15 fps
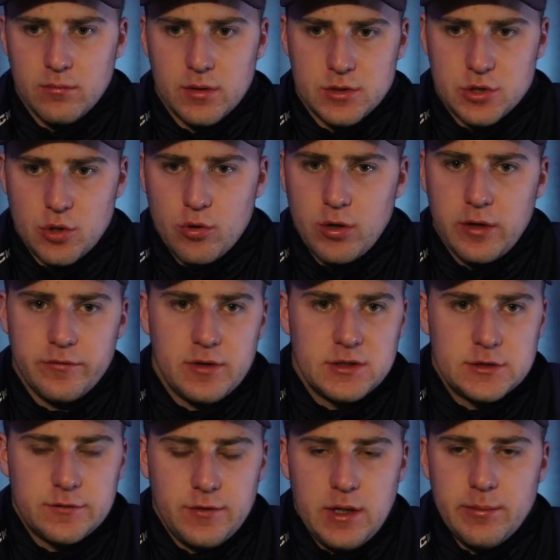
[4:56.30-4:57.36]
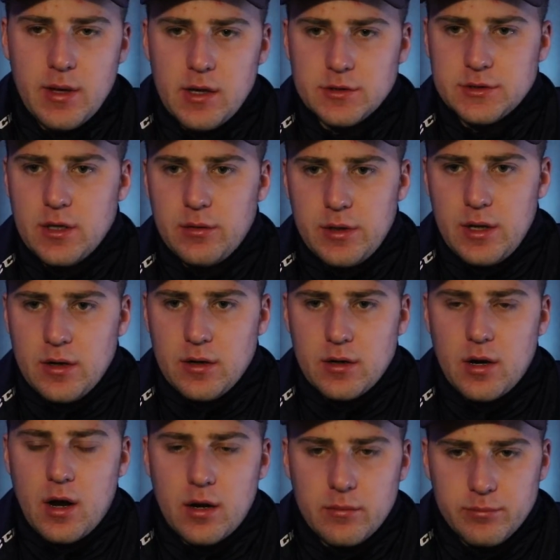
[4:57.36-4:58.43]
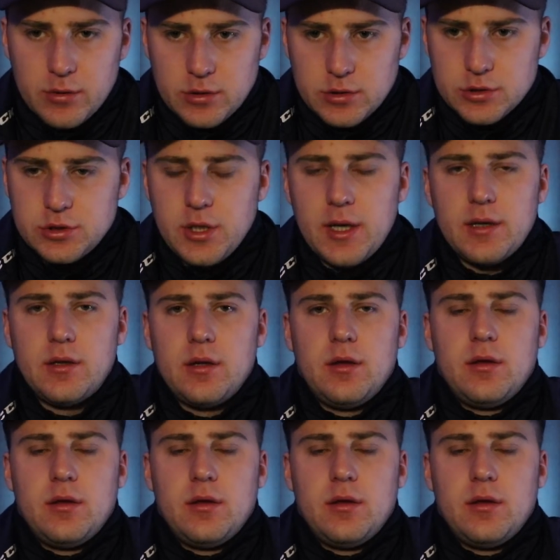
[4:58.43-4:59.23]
Majority of these females out here are bullshit.